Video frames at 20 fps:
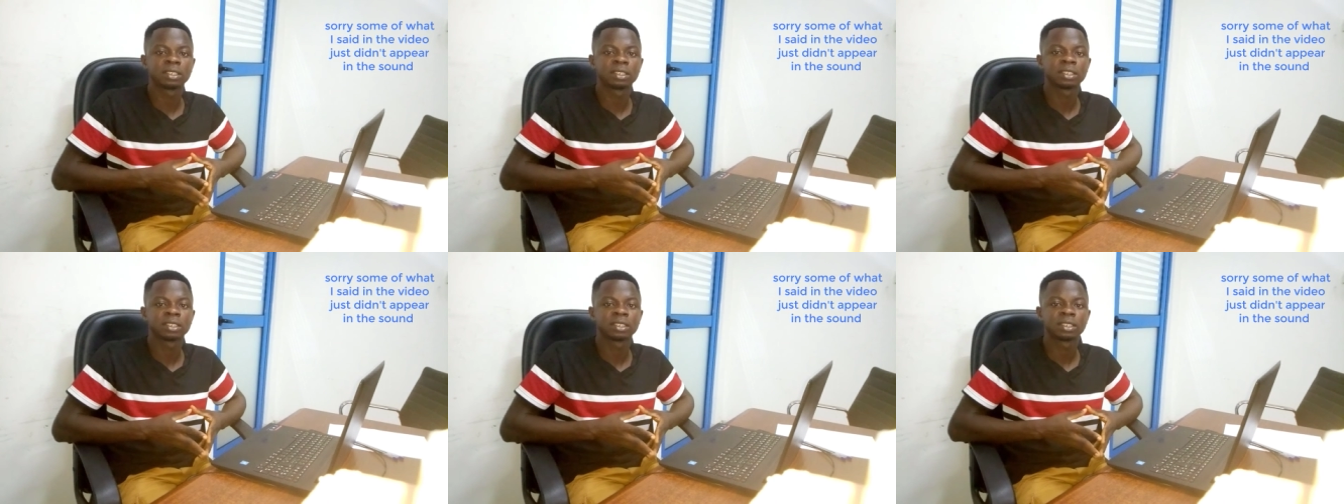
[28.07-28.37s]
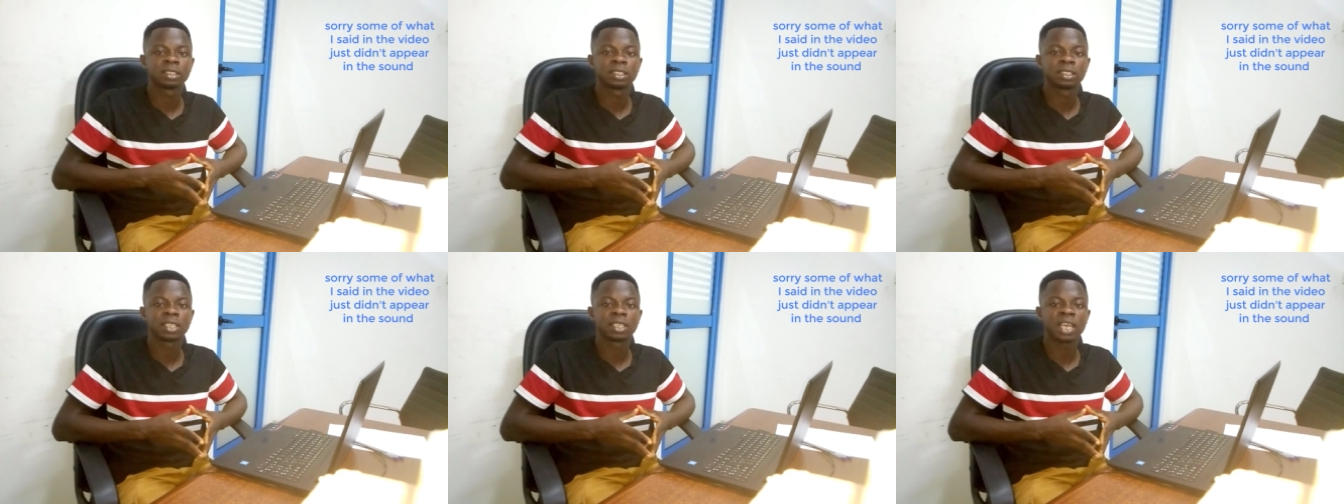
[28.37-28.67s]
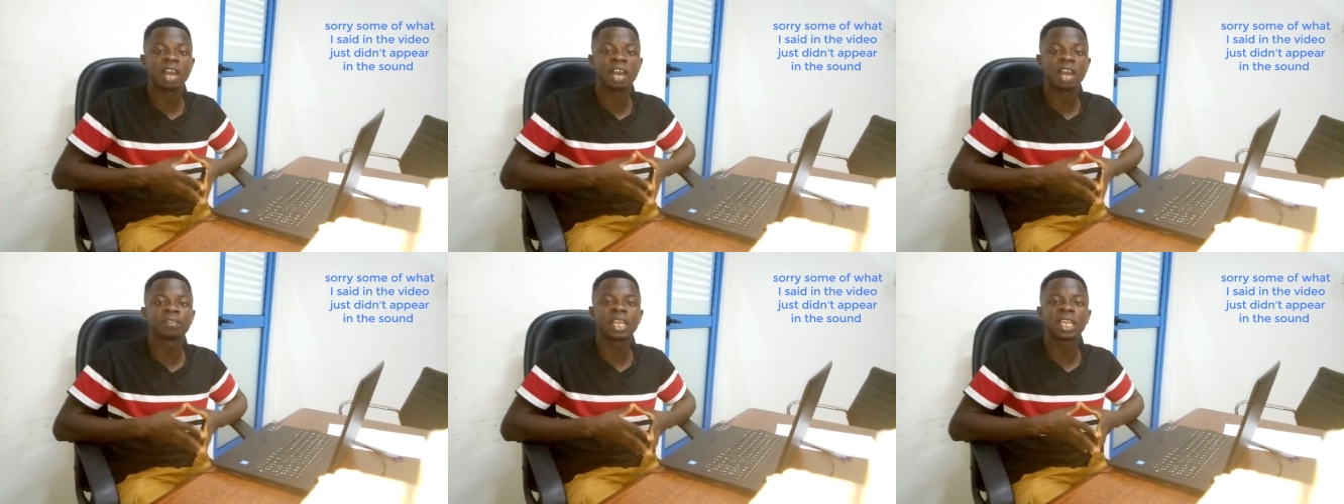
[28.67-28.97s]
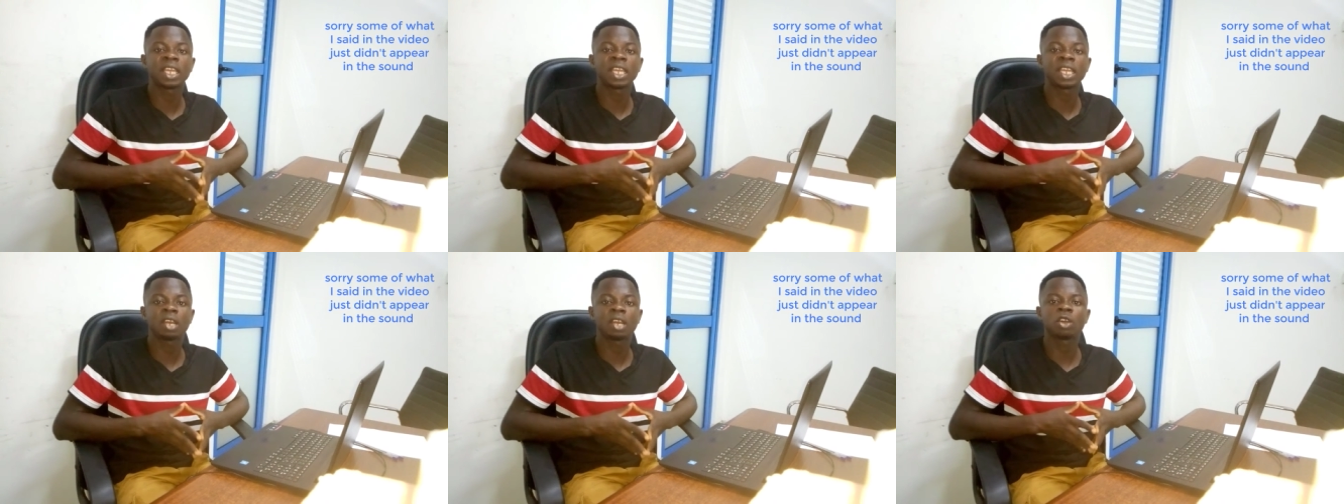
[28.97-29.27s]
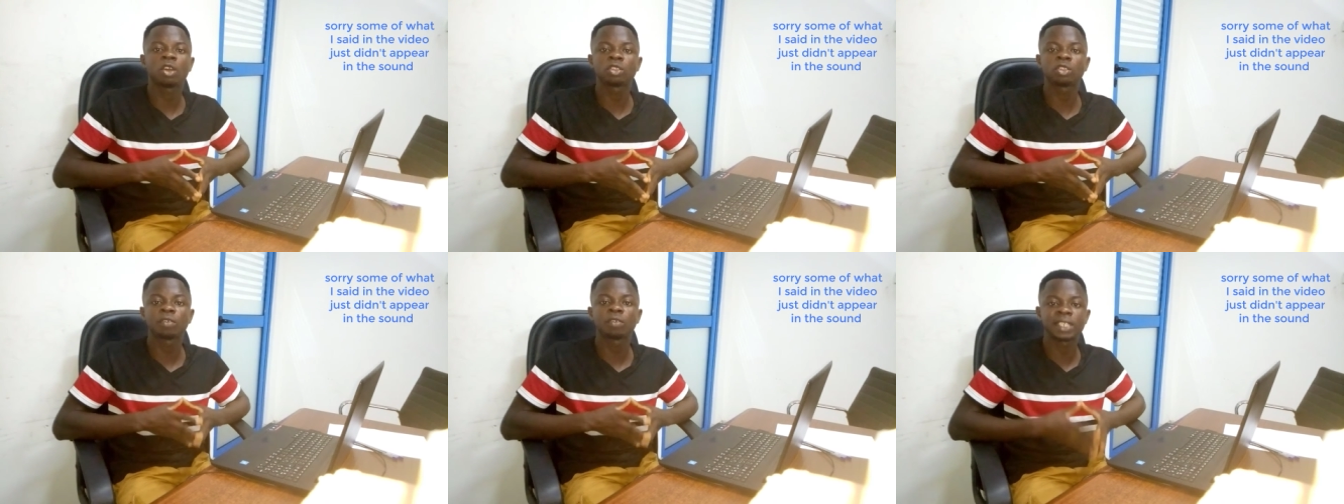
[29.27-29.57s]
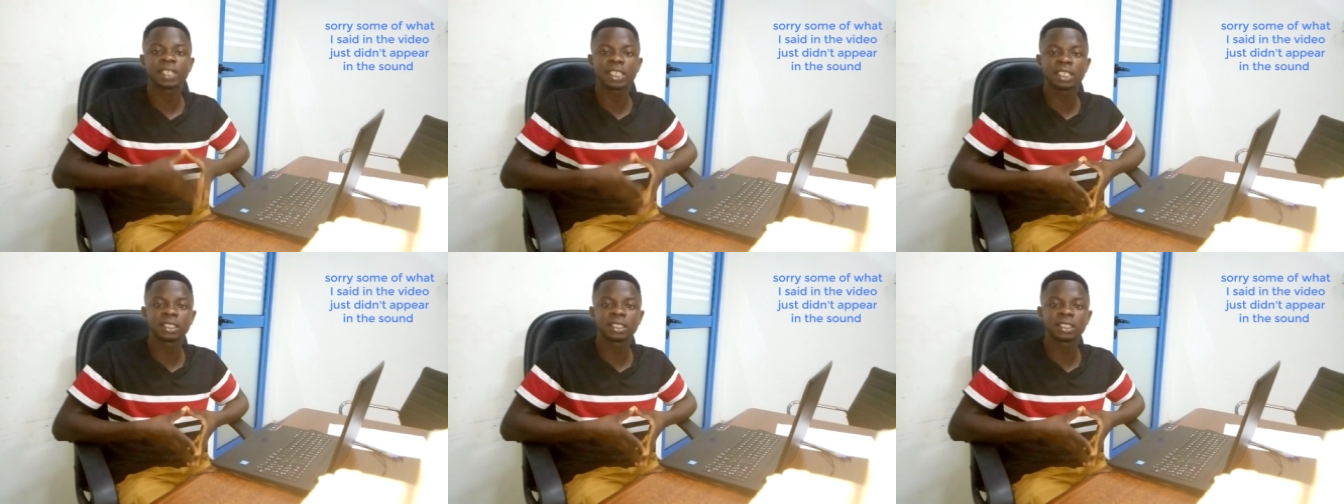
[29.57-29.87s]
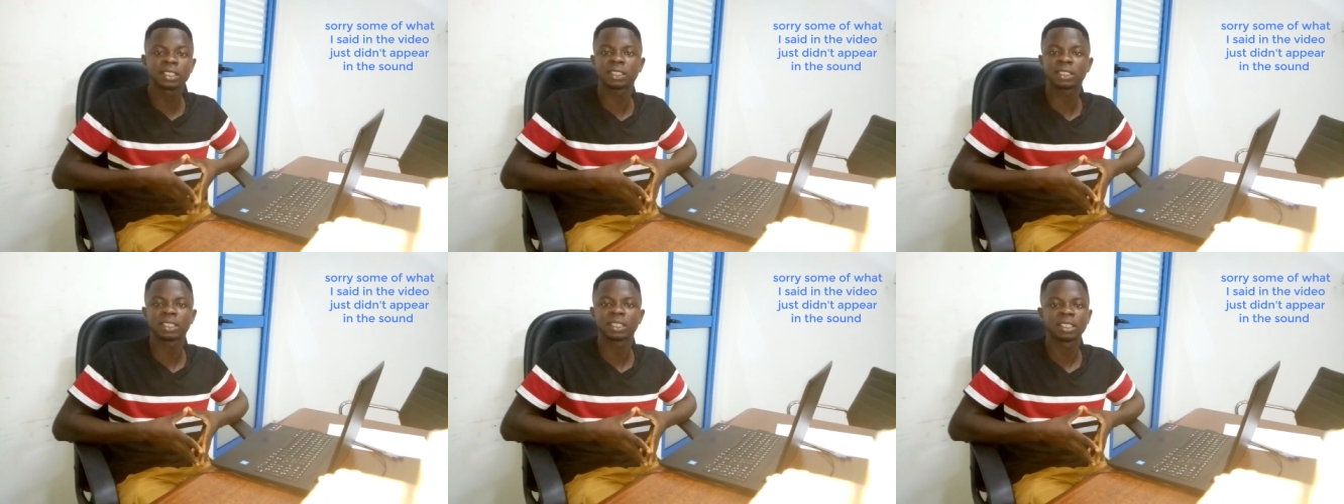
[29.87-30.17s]
Have learned a lot of things.
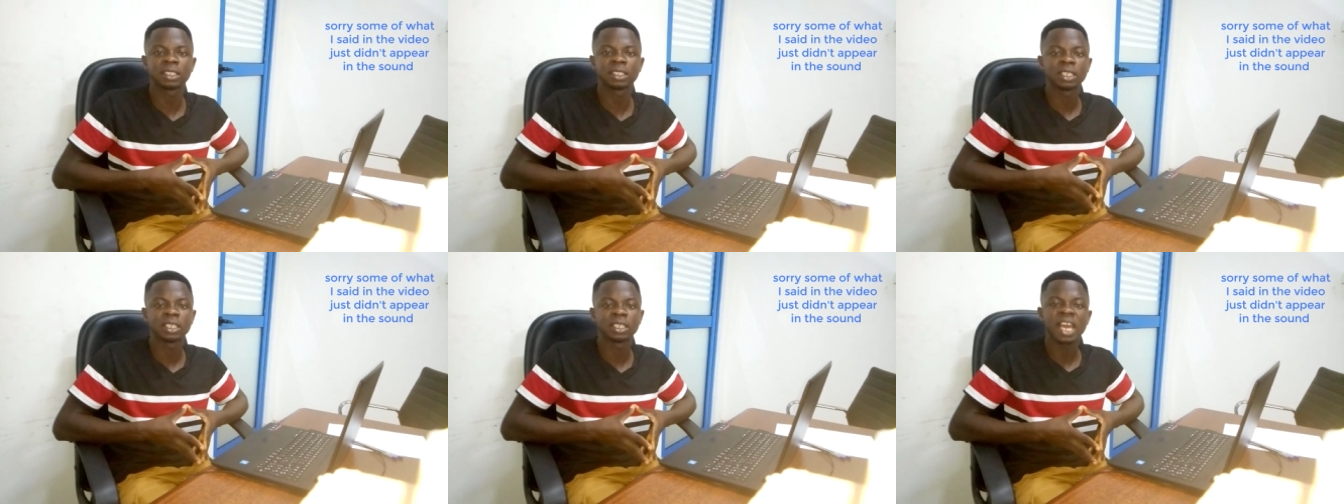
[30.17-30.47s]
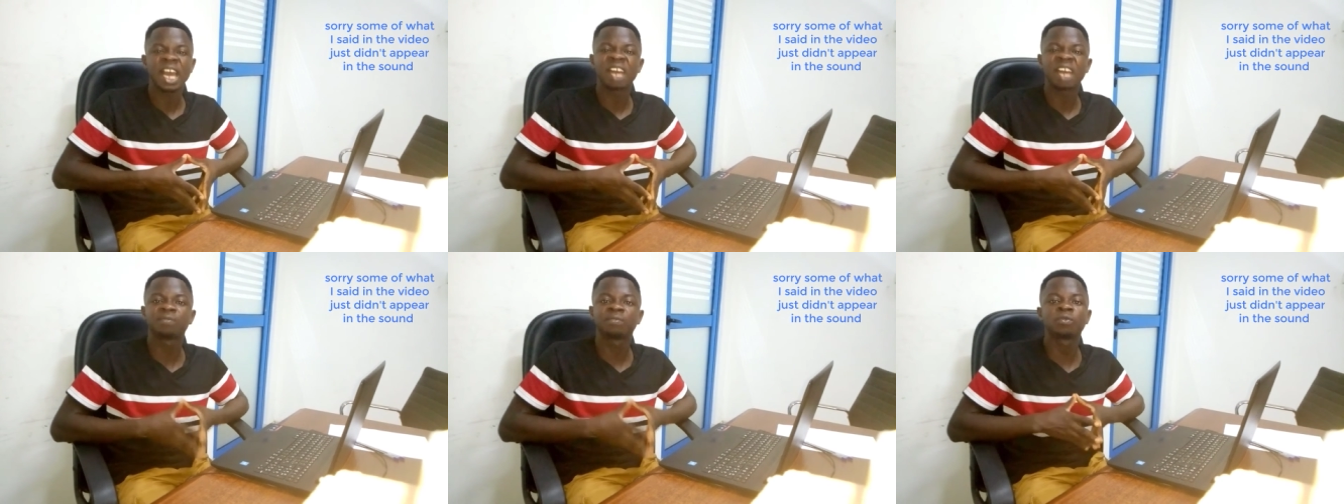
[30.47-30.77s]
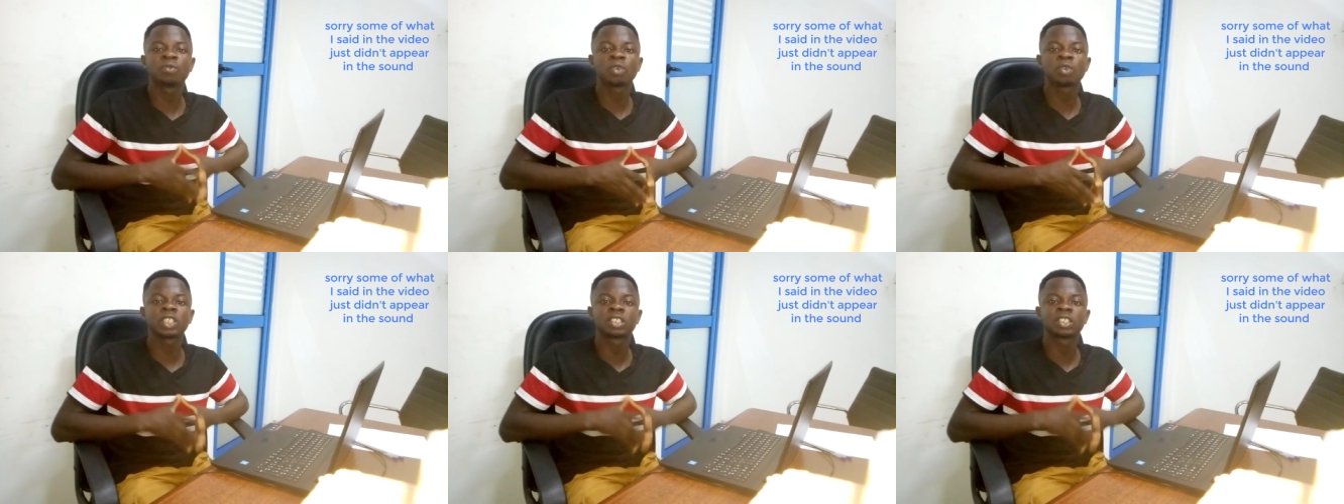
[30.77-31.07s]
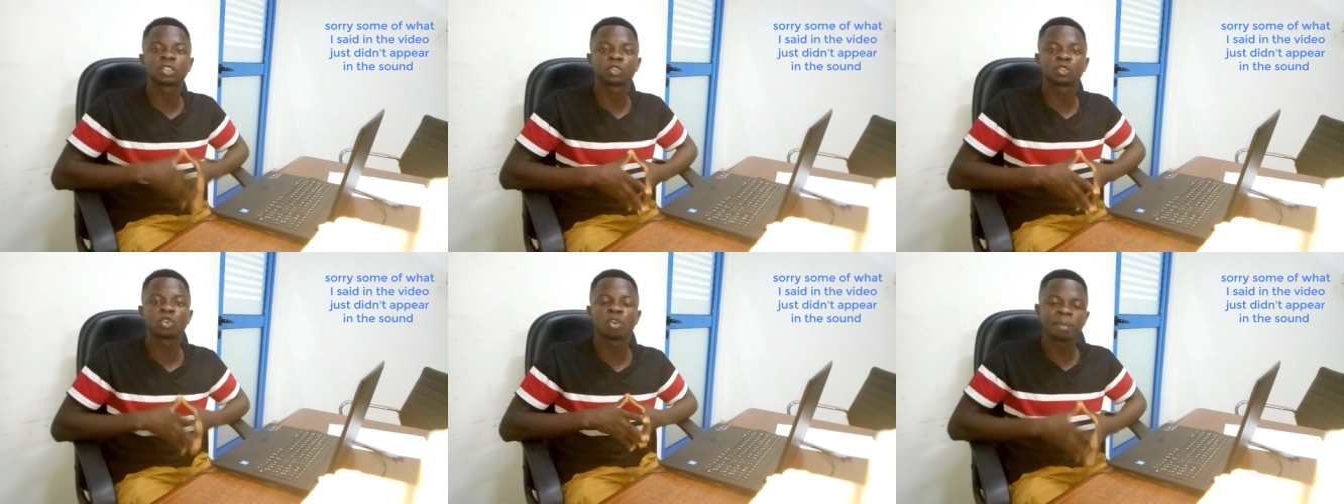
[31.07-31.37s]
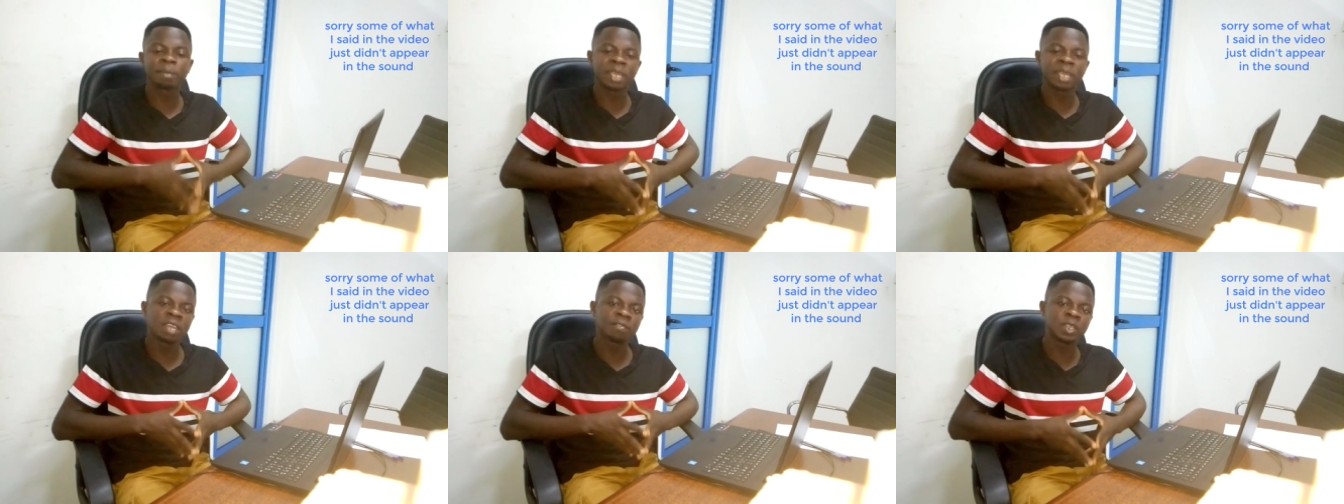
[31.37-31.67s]
I've watched so many videos